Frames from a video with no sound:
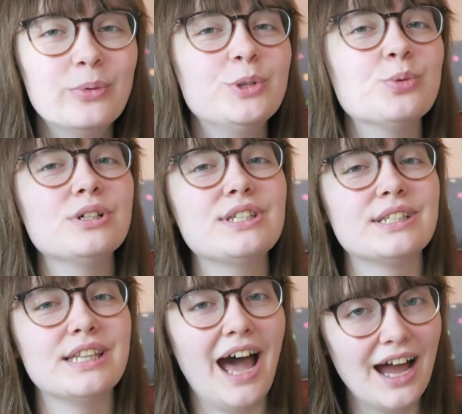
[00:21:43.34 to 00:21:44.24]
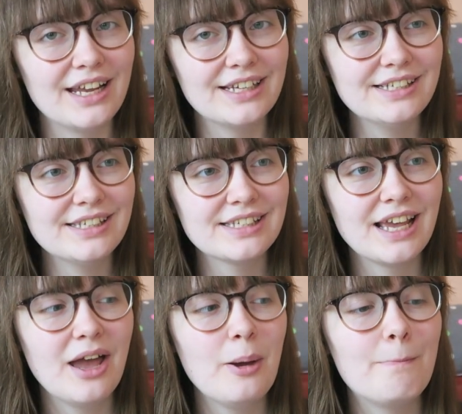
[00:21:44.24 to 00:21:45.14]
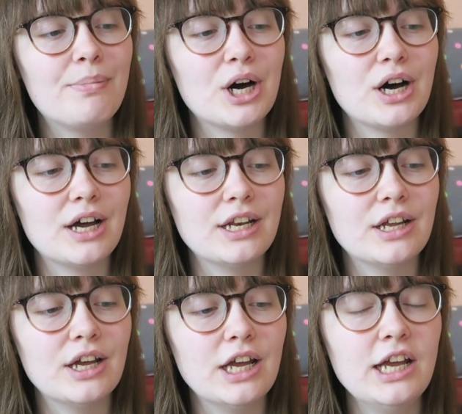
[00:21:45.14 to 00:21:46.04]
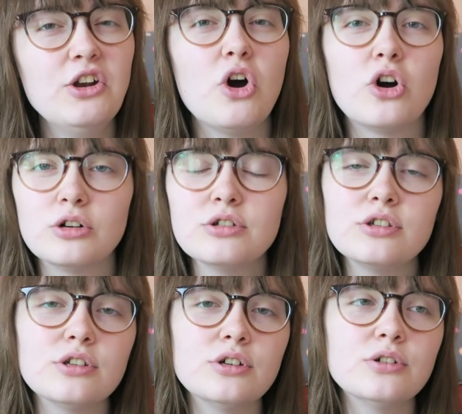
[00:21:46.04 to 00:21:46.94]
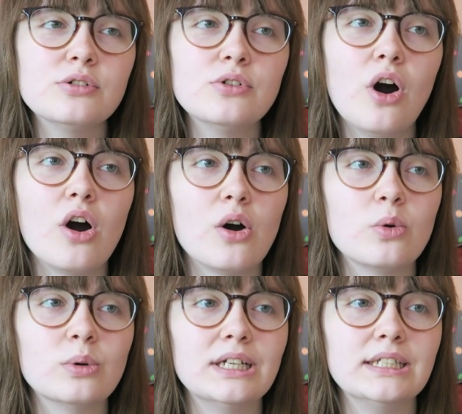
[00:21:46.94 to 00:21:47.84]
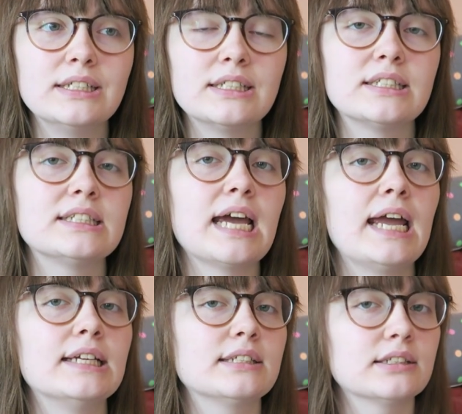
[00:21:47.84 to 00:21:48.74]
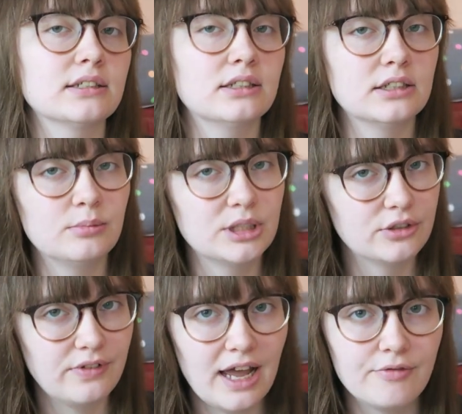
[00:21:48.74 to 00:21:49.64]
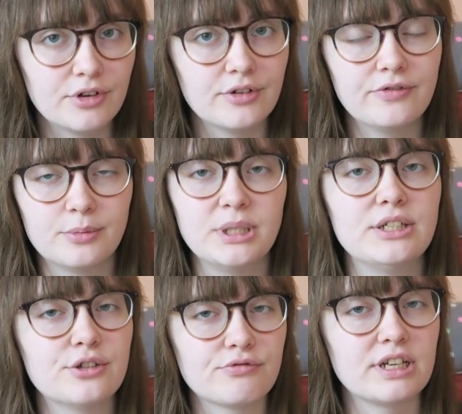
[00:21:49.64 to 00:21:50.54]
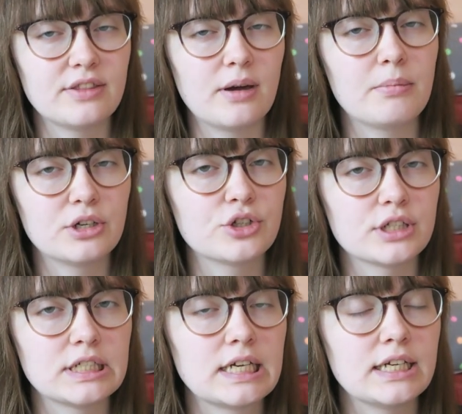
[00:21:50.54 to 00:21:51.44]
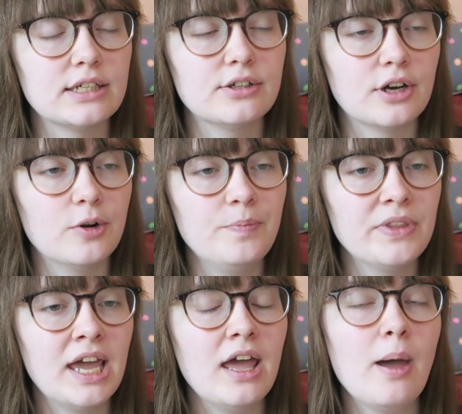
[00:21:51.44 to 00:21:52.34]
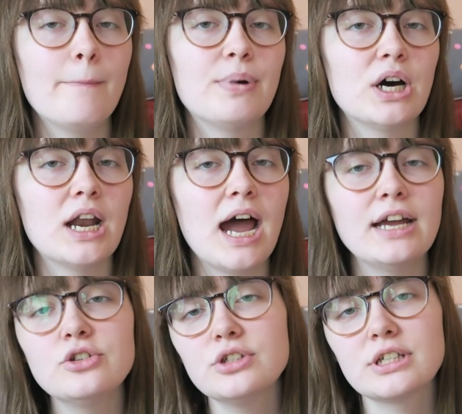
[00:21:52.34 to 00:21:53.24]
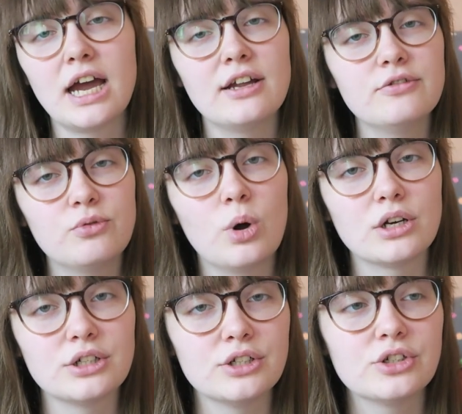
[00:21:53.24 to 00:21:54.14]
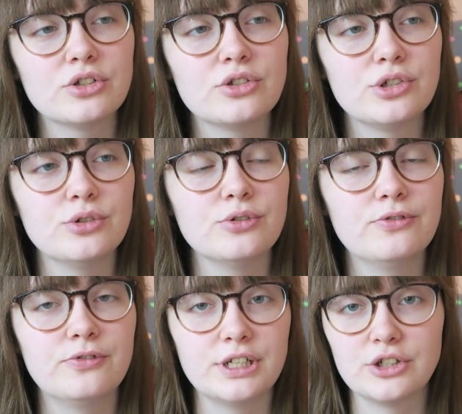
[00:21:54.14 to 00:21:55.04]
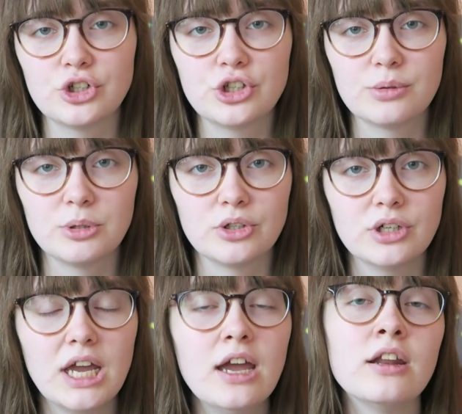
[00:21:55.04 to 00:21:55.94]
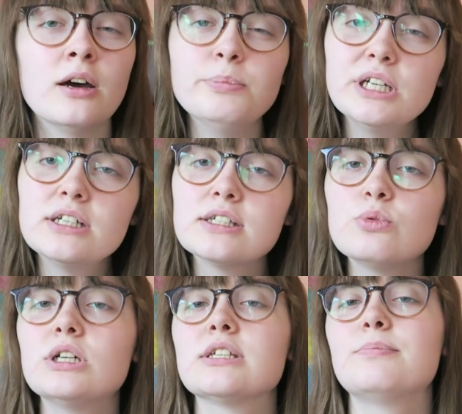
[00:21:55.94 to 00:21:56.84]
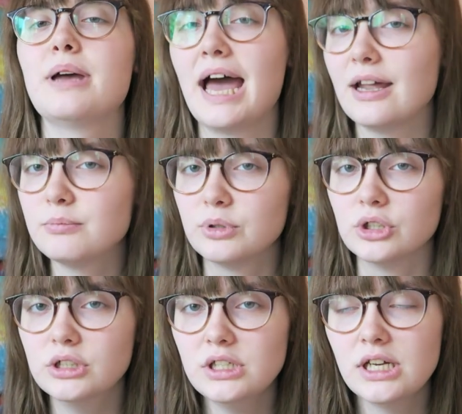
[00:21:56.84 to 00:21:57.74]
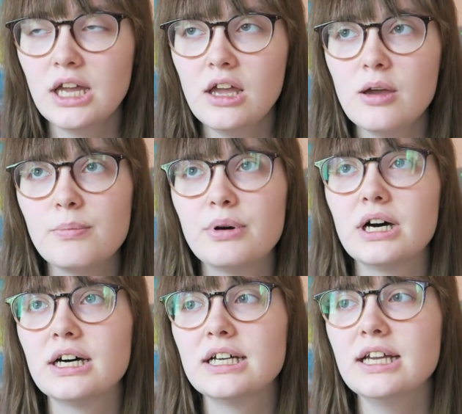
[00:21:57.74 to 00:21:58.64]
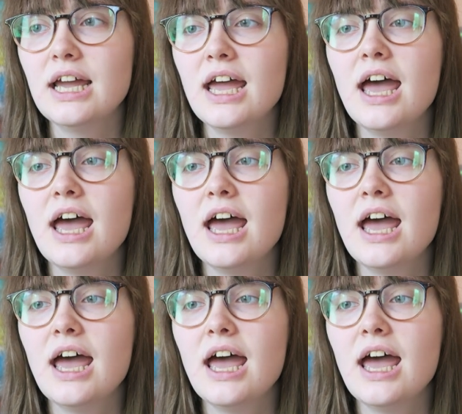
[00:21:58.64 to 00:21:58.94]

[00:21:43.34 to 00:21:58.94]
which was nice, but it also always takes a little bit of effort for me to read that much in a day, you know? But I just kind of wanted to finish the book. Not because it was a bad book, but